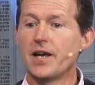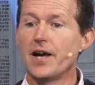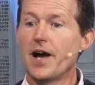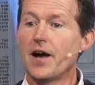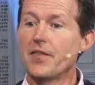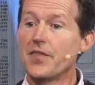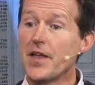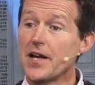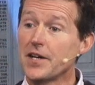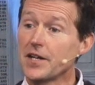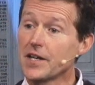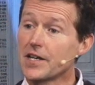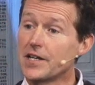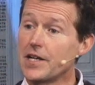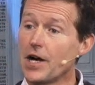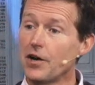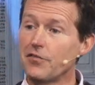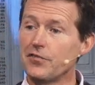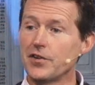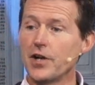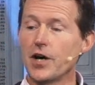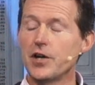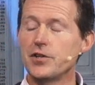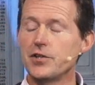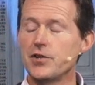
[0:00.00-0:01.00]
And then
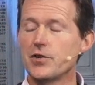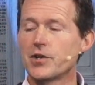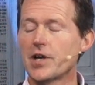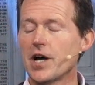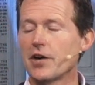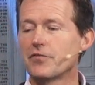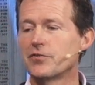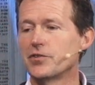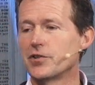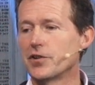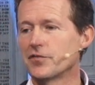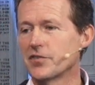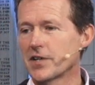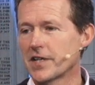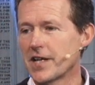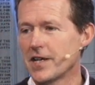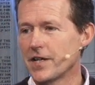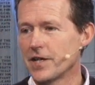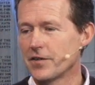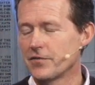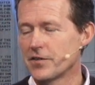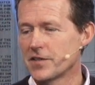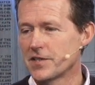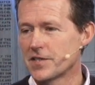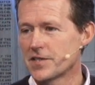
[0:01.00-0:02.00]
a new governor
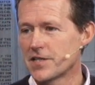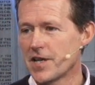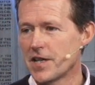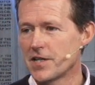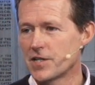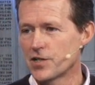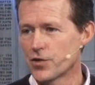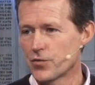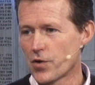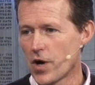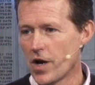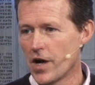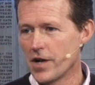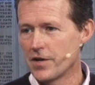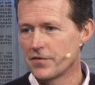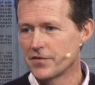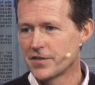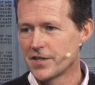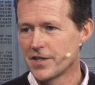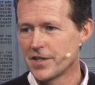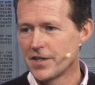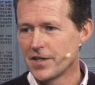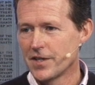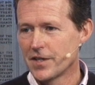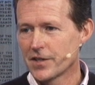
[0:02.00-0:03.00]
of the state arrived